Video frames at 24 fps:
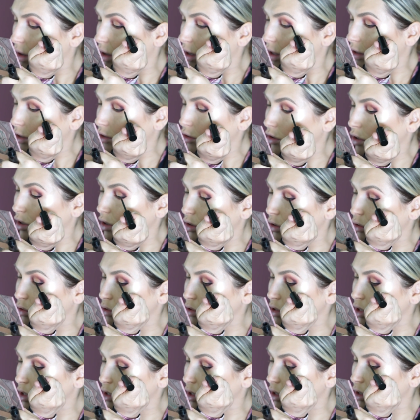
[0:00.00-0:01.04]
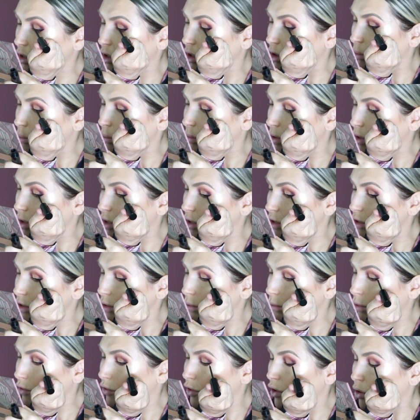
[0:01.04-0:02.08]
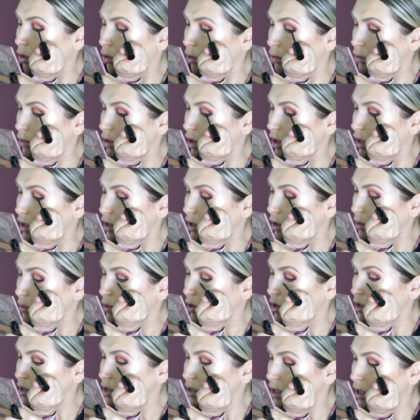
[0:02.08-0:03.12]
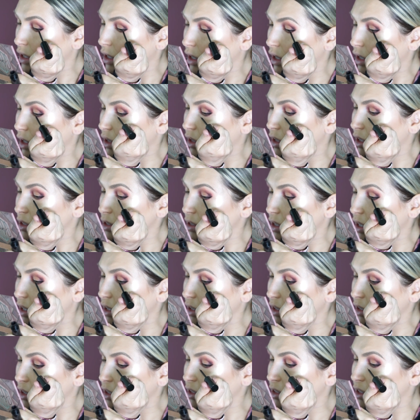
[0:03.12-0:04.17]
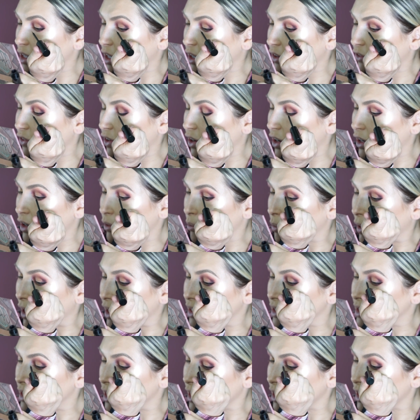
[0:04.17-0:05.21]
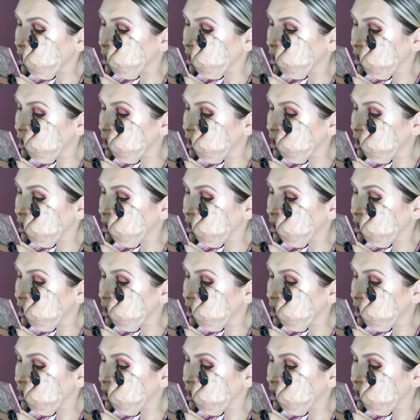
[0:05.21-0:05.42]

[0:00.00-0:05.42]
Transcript: And you can use it in combination with your own liner, because this liner is like very basic.